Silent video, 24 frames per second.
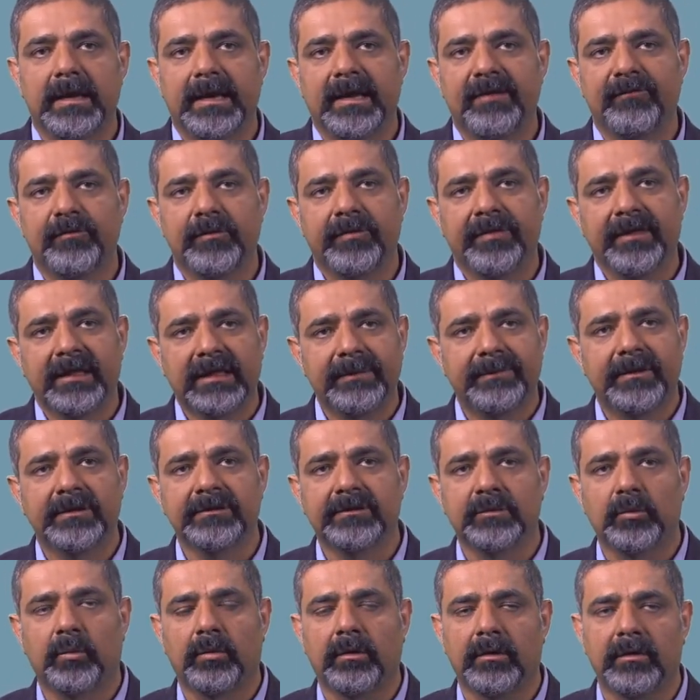If you think about
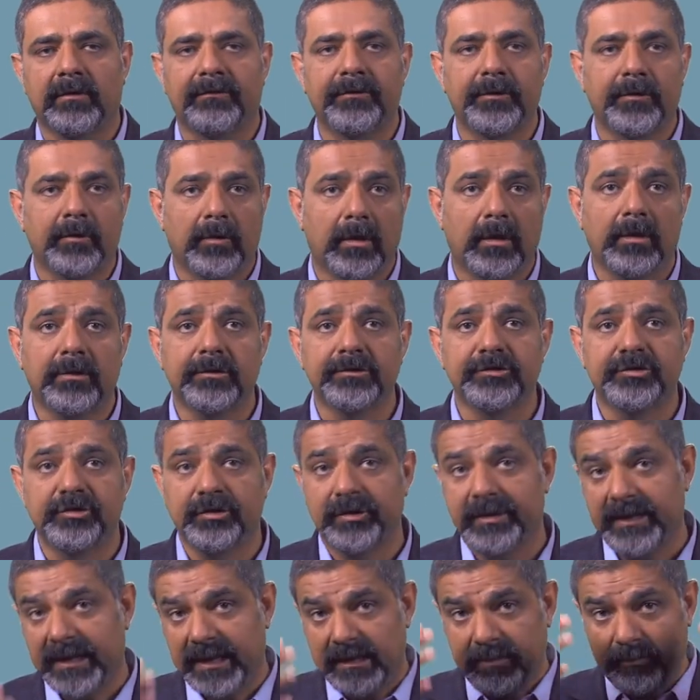the world of
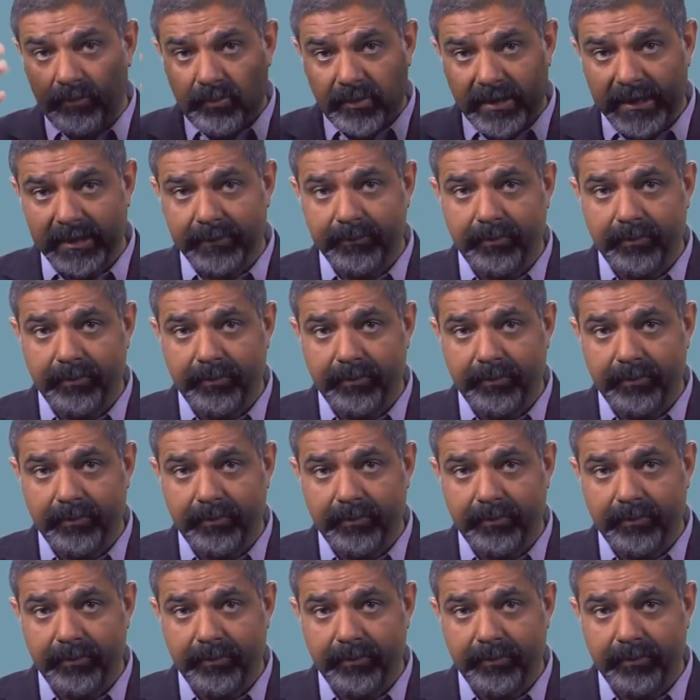neurology and brain